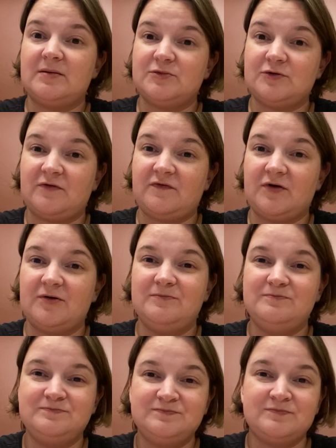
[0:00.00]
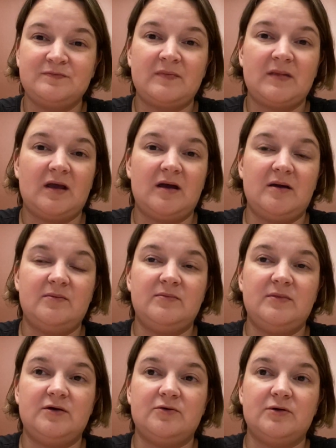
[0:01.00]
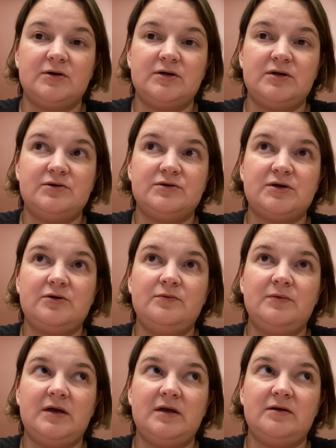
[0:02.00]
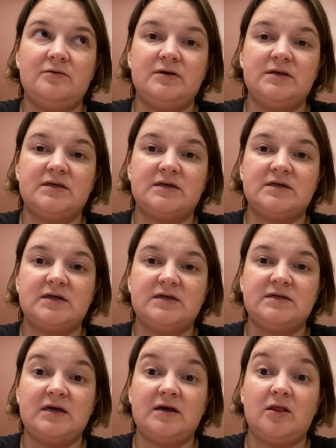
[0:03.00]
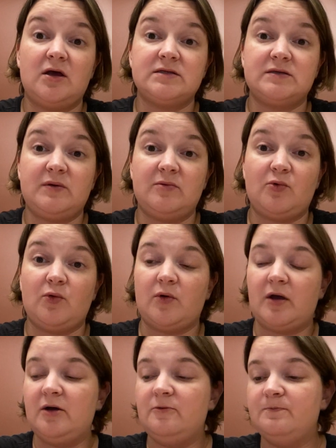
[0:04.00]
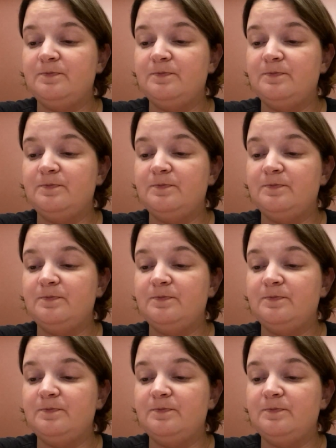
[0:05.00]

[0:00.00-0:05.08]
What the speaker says: River in order to do so. And it was such a nice day. Lots of people were out.